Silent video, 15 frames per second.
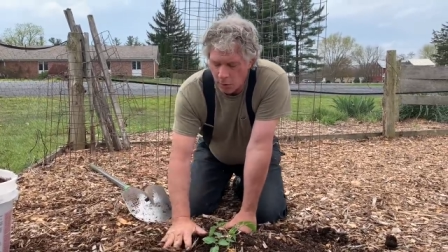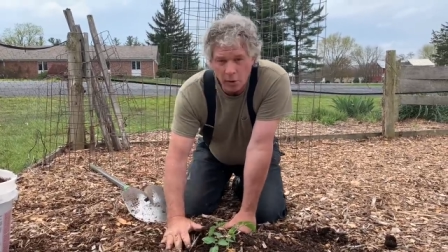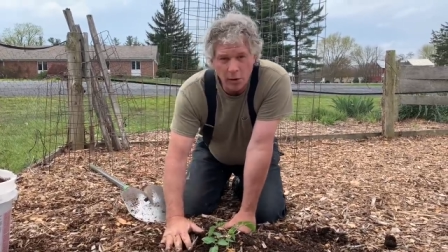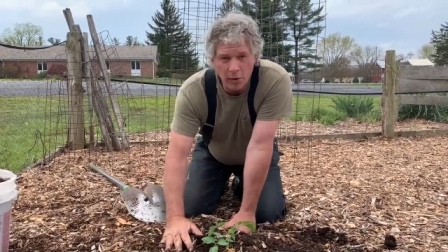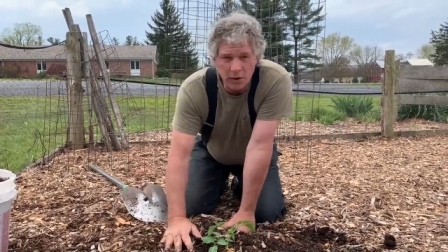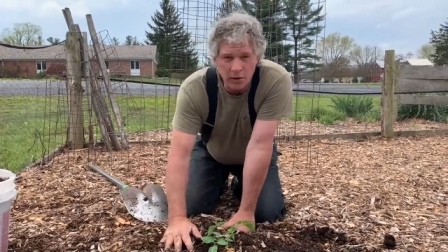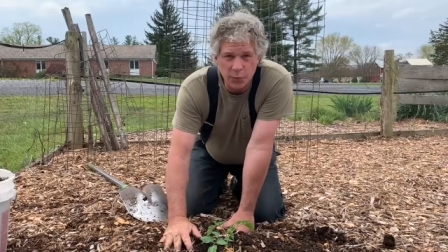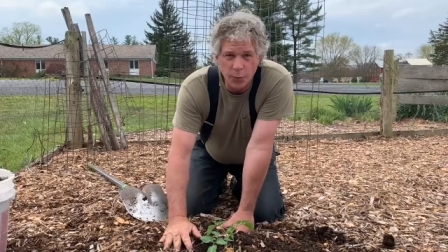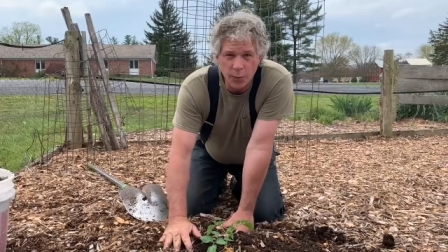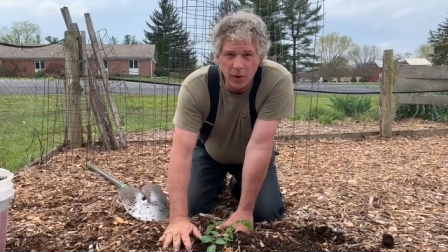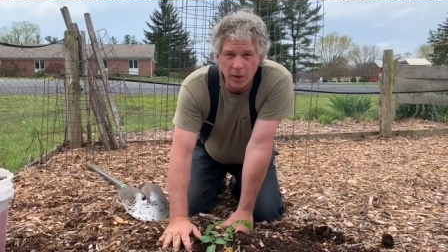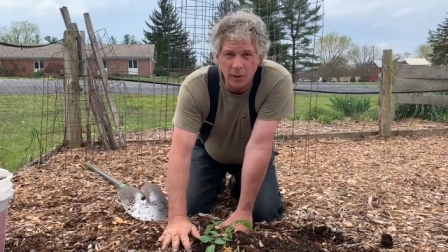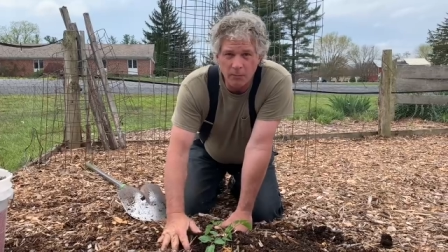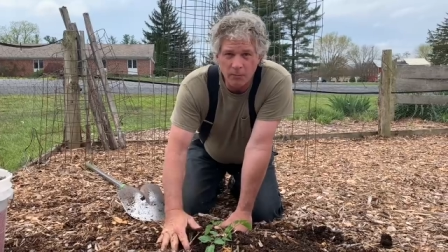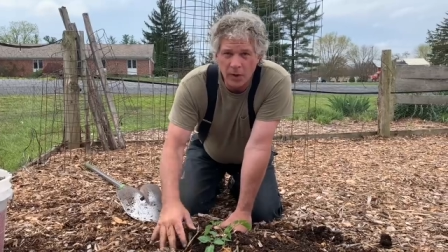early
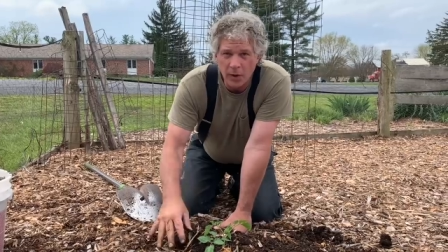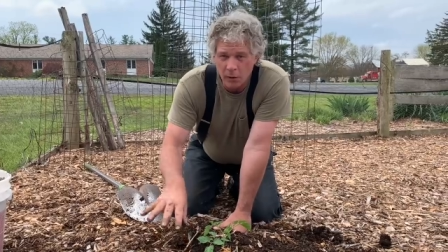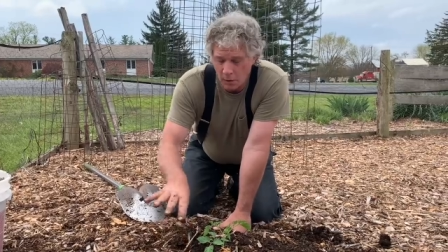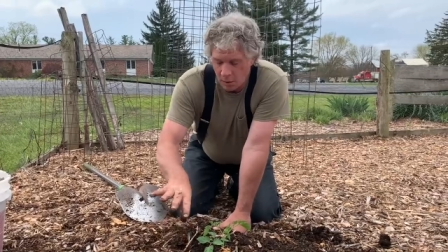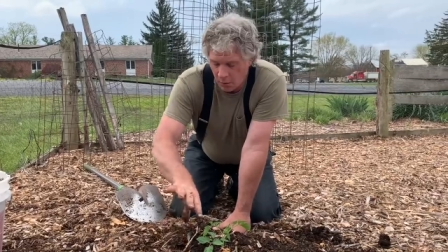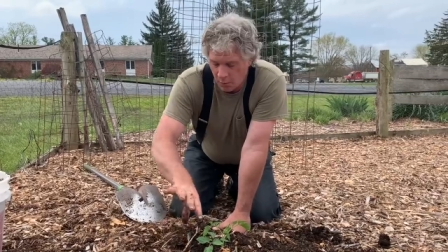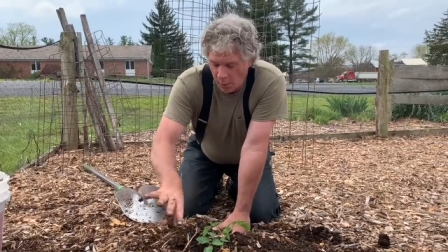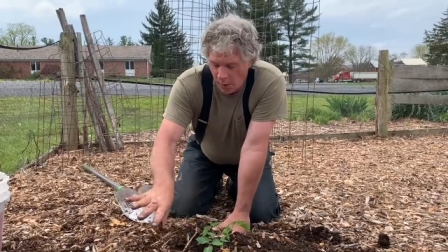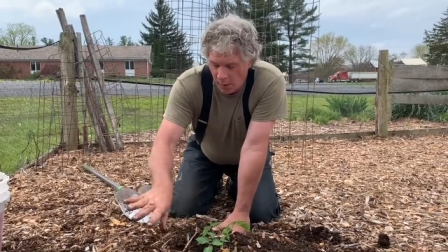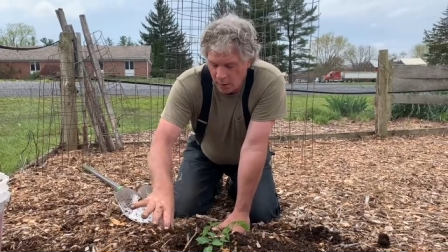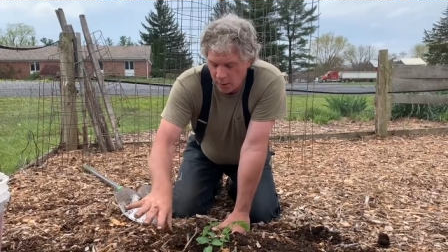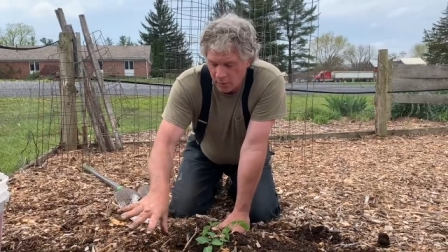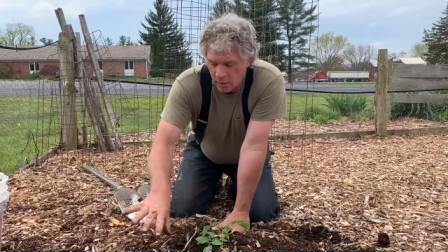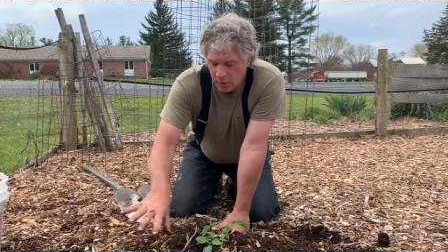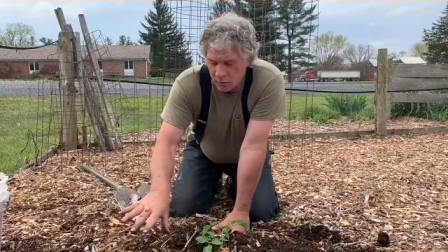spring, you can
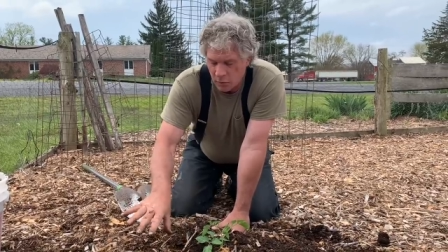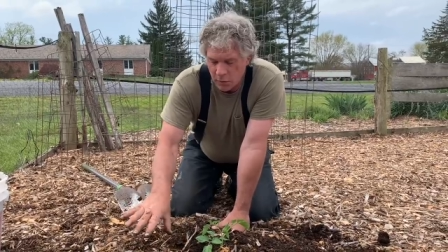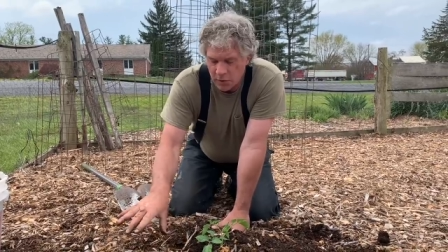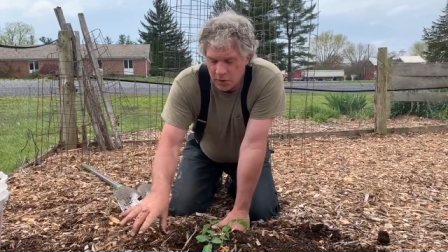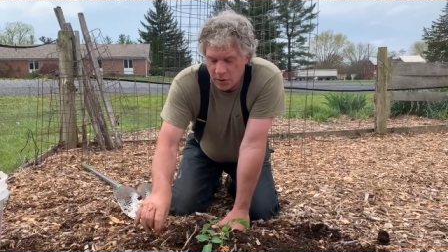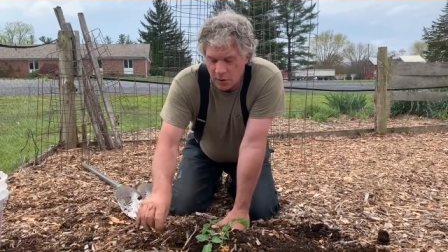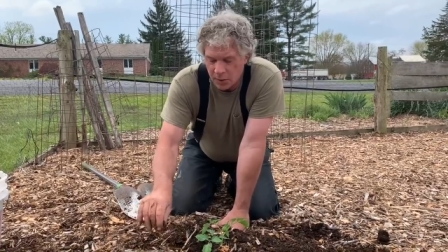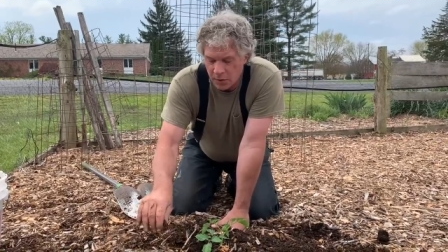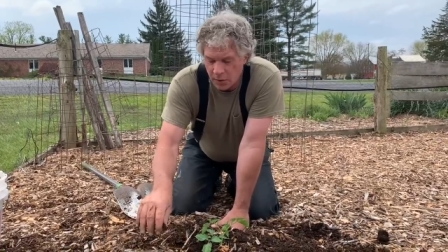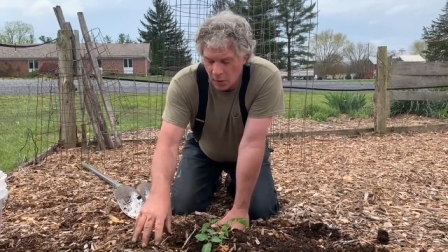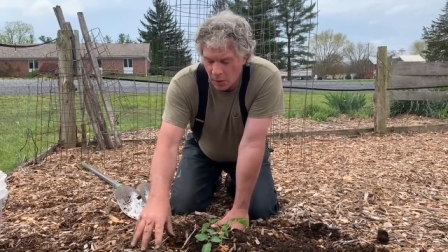park these wood chips